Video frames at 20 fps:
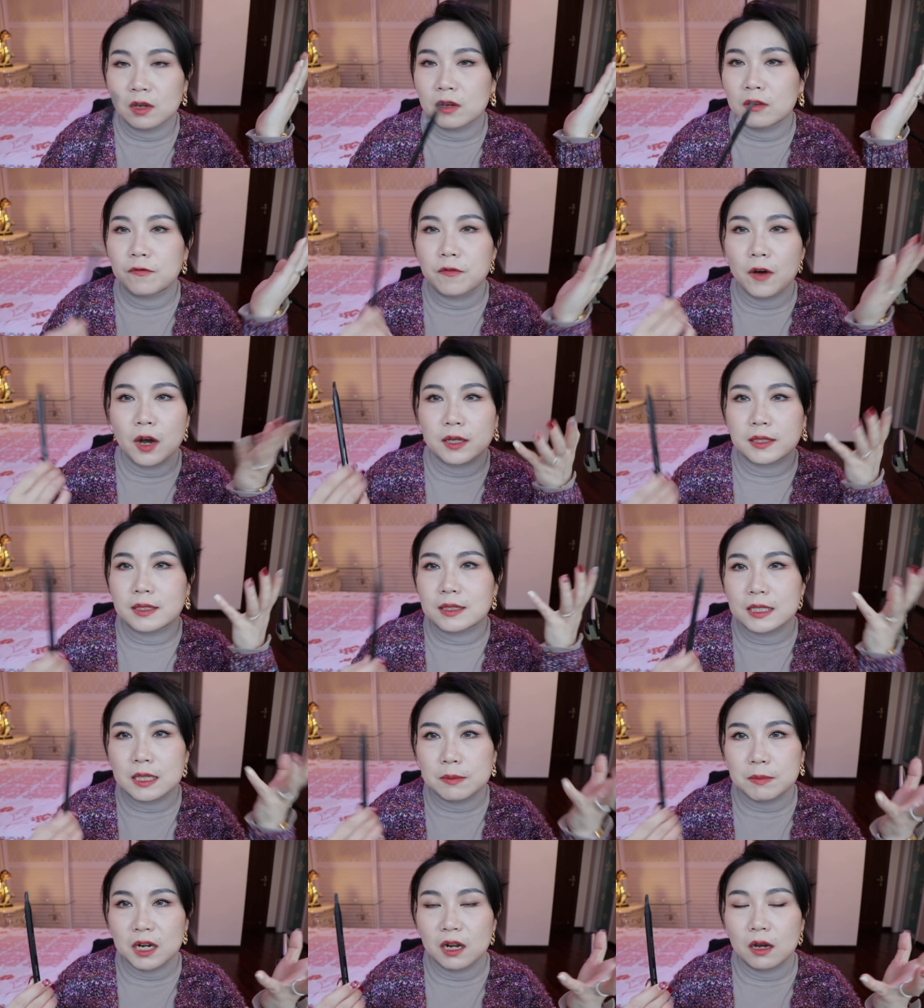find a
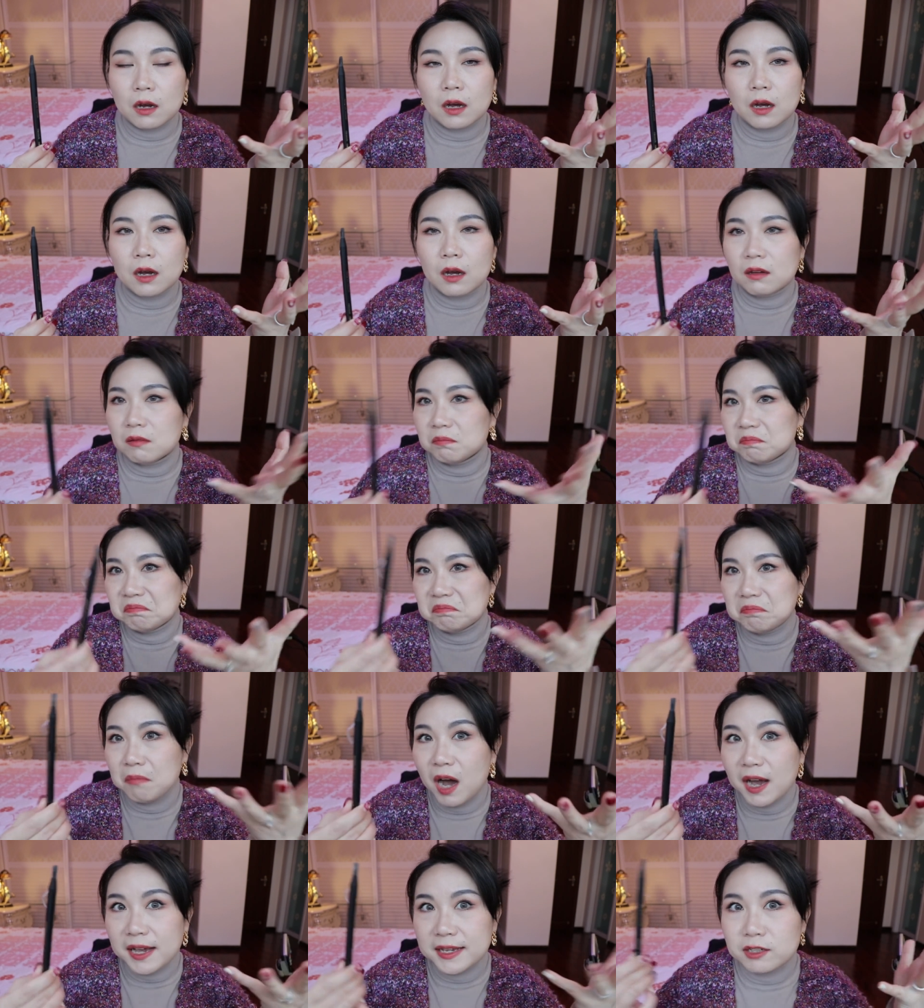similar
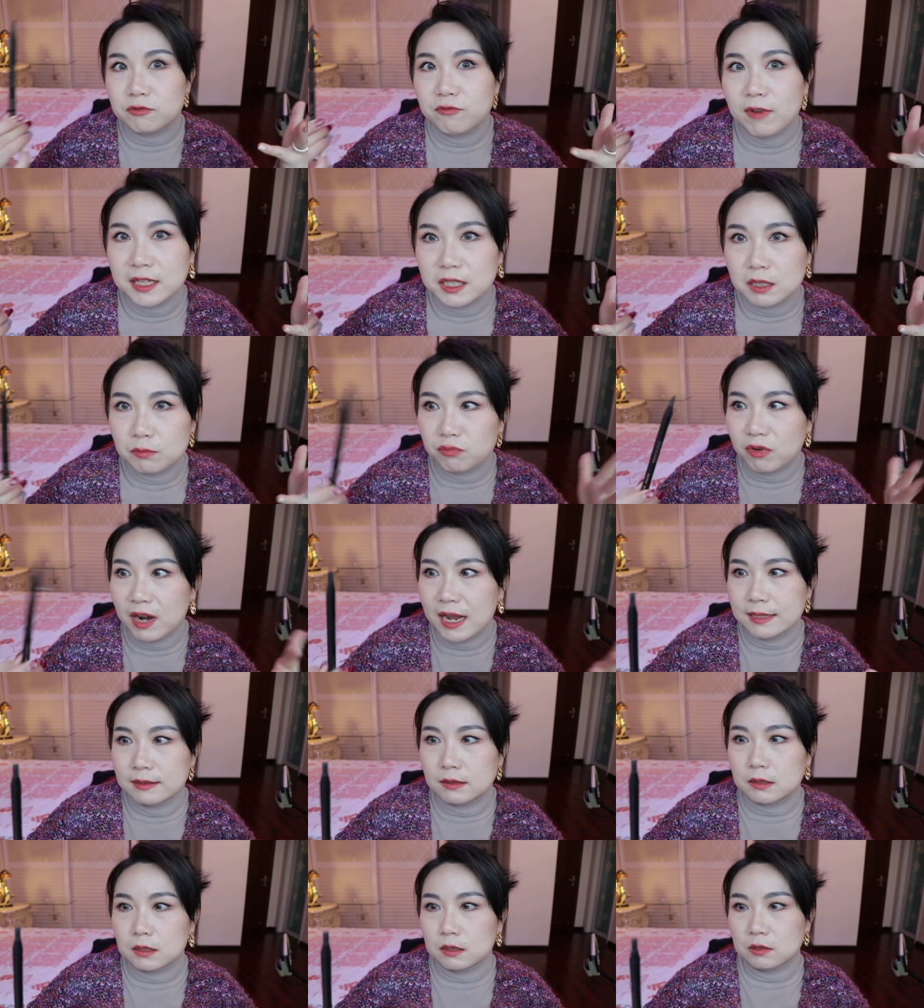mine is random
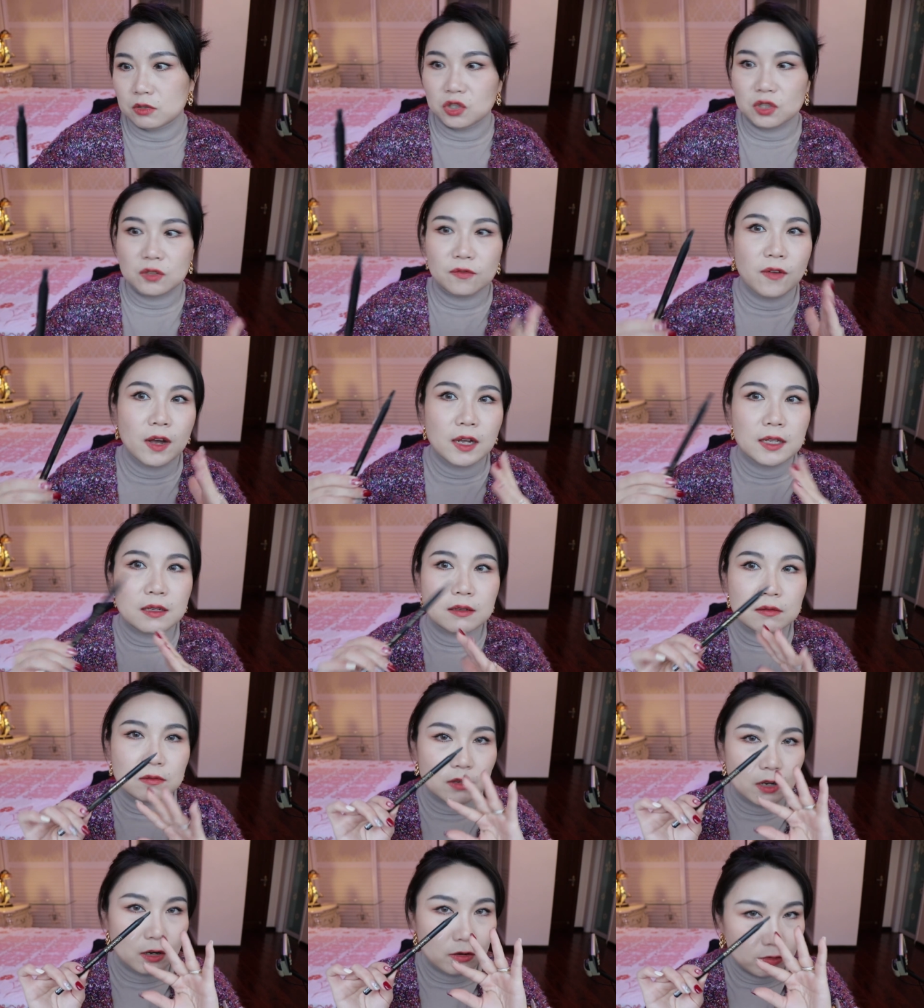brand. Just find
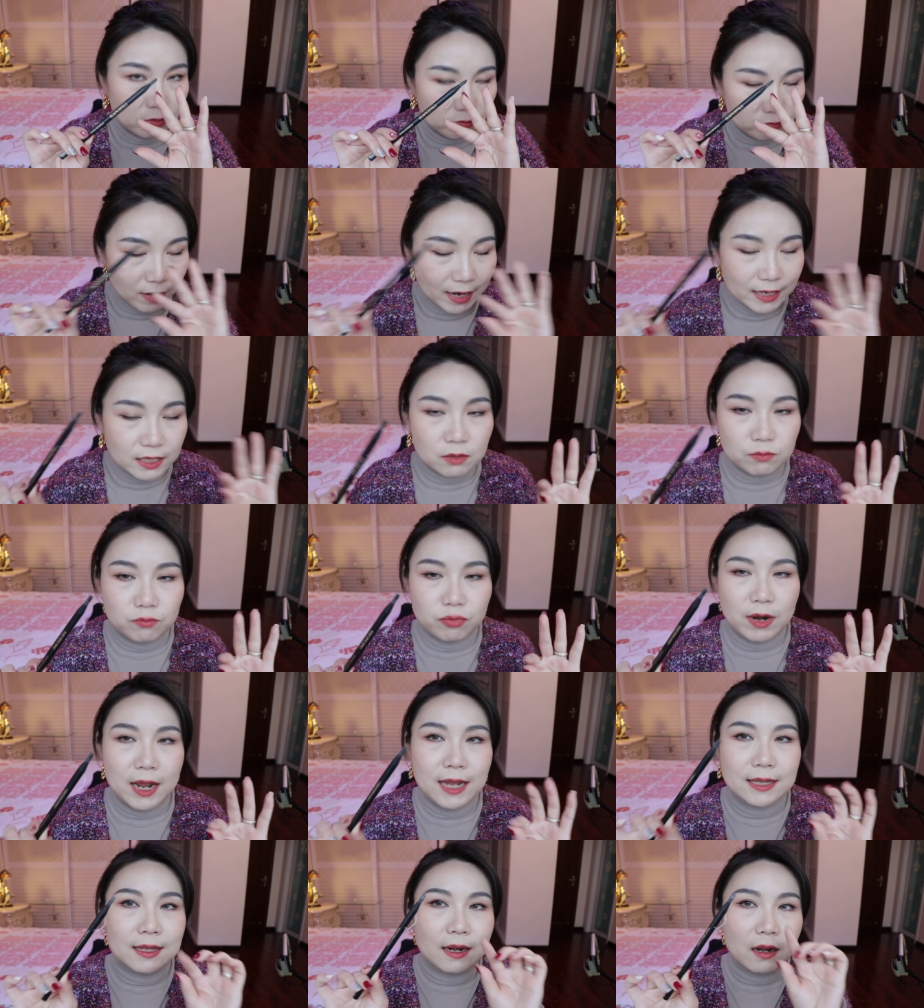a random
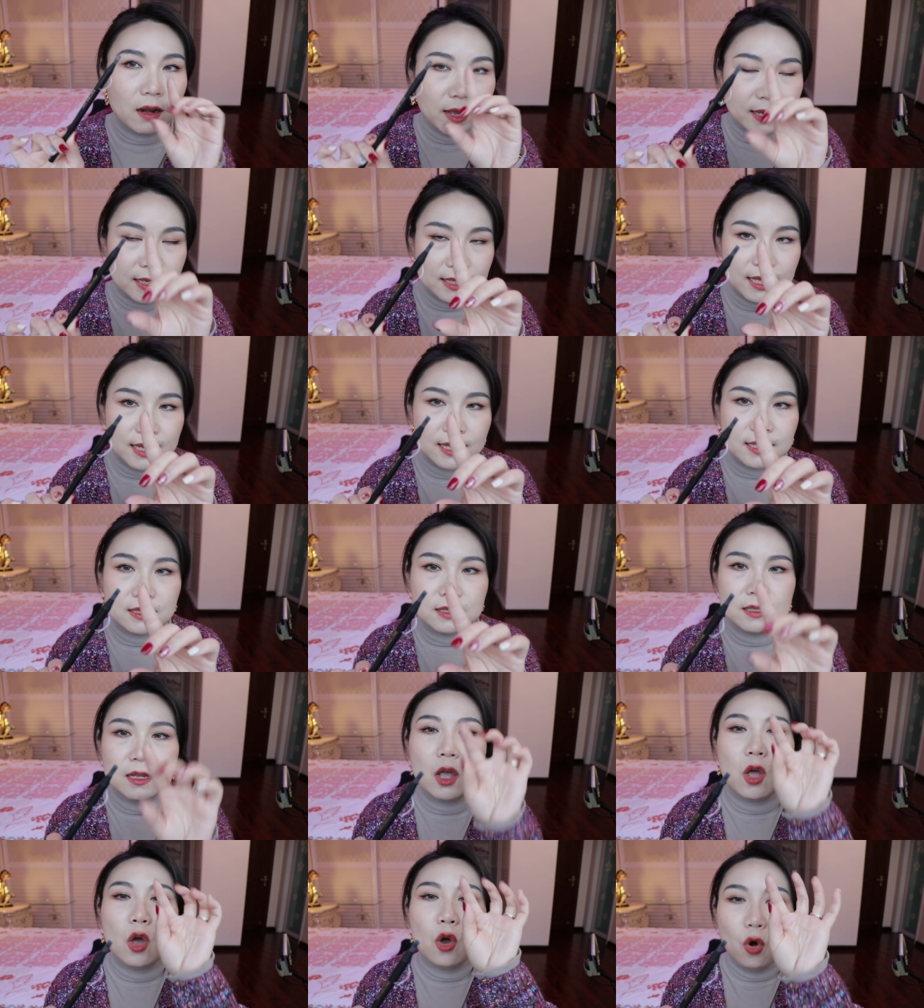brand like this.
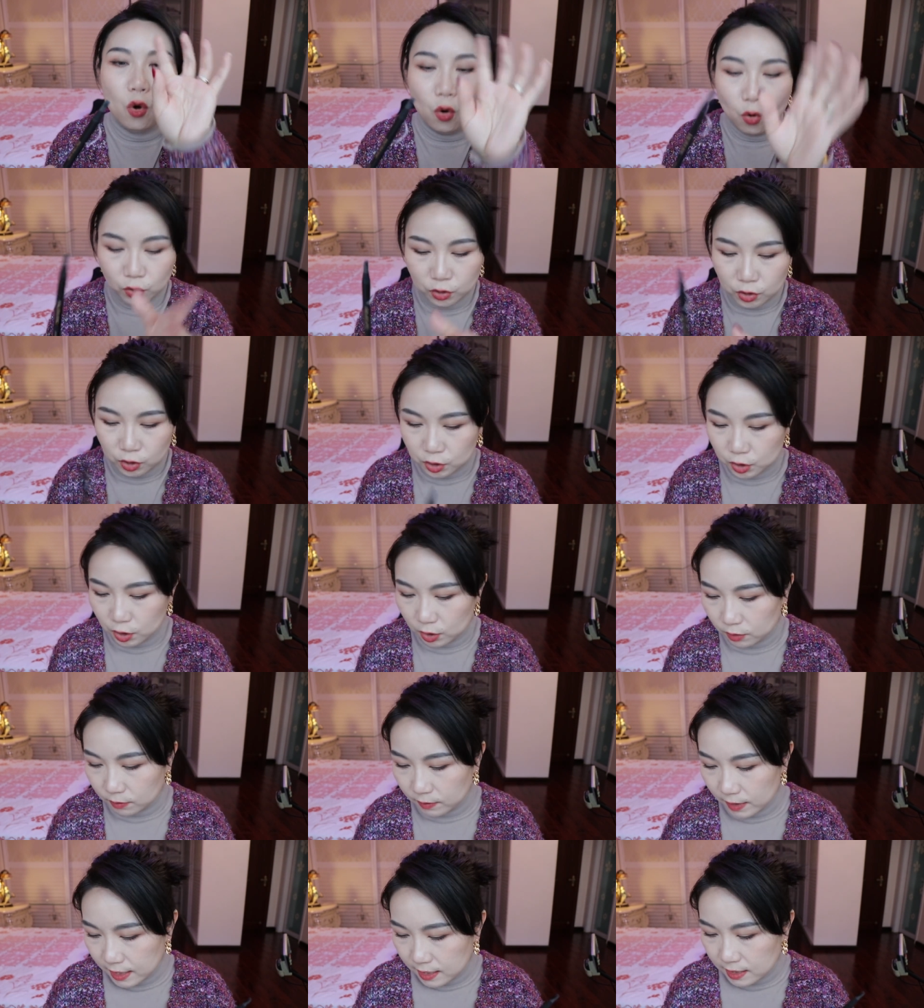All you
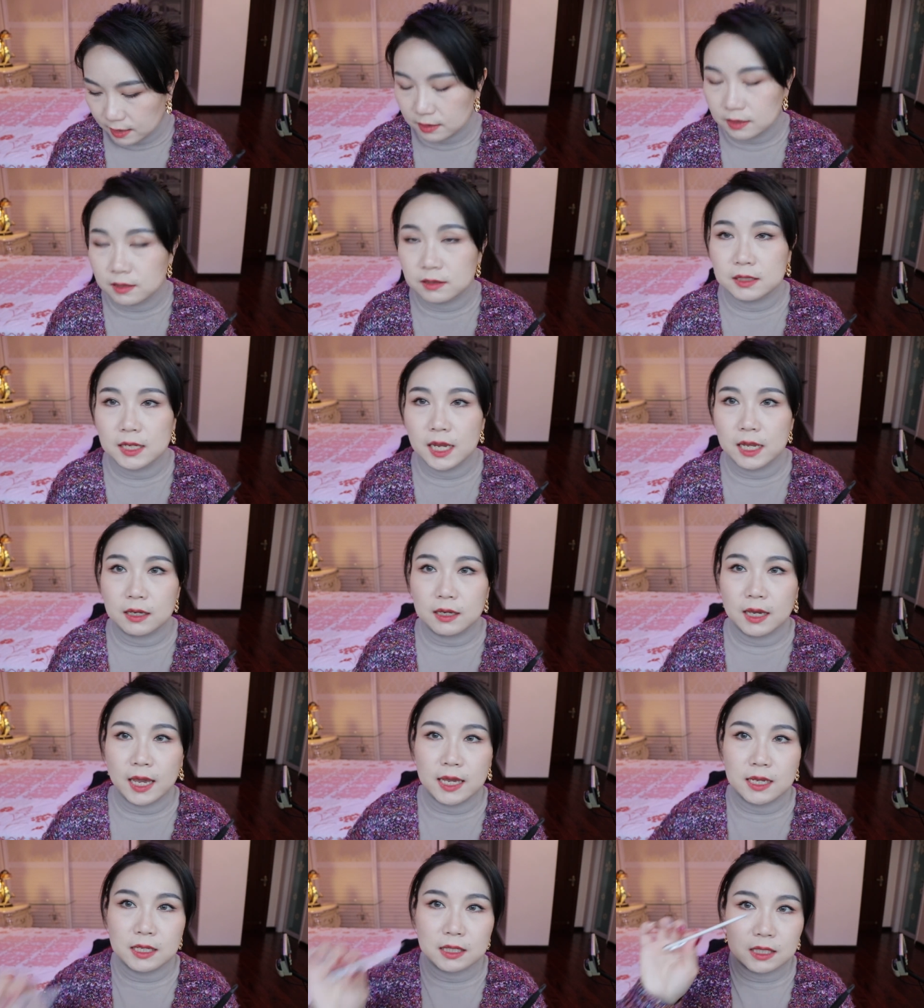do is take
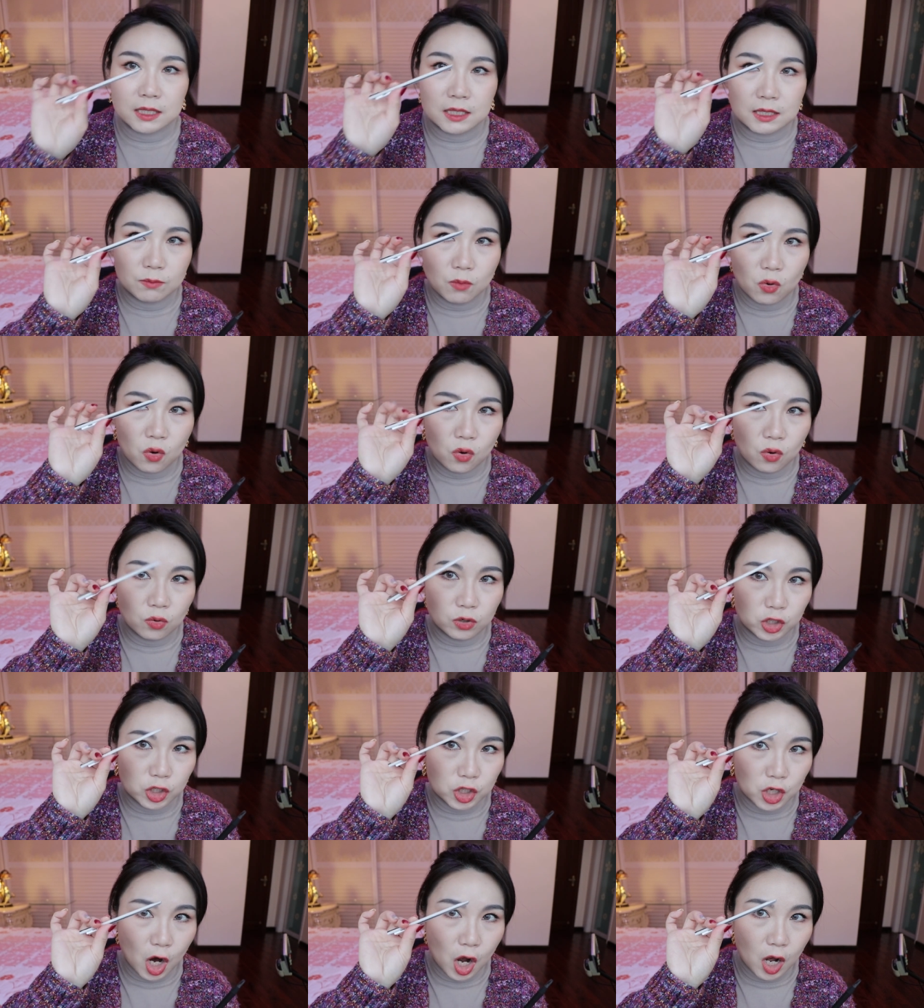a small
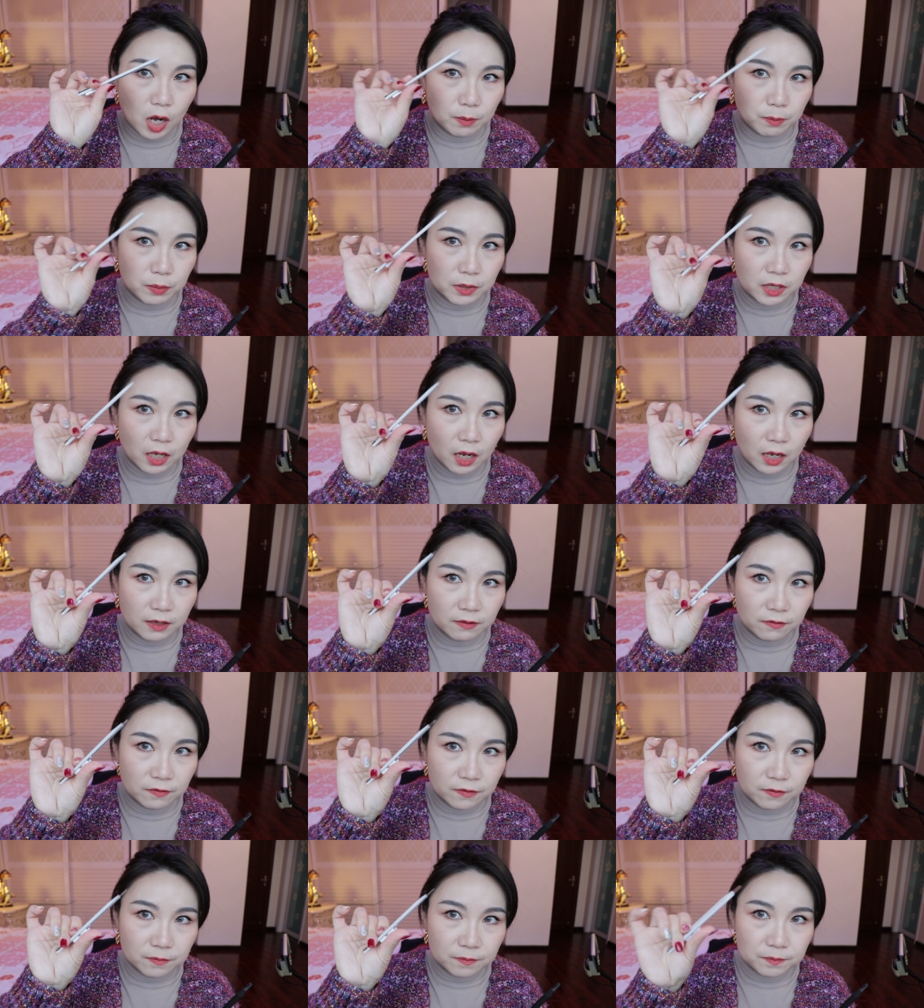sharp
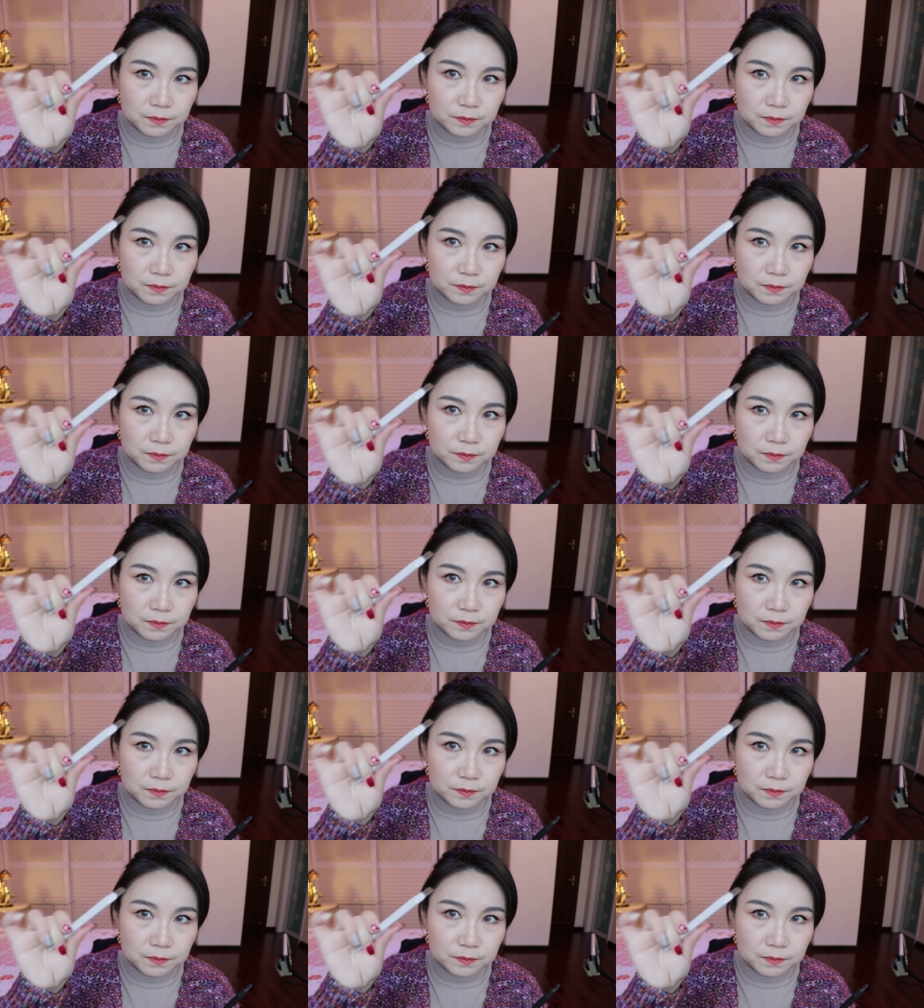knife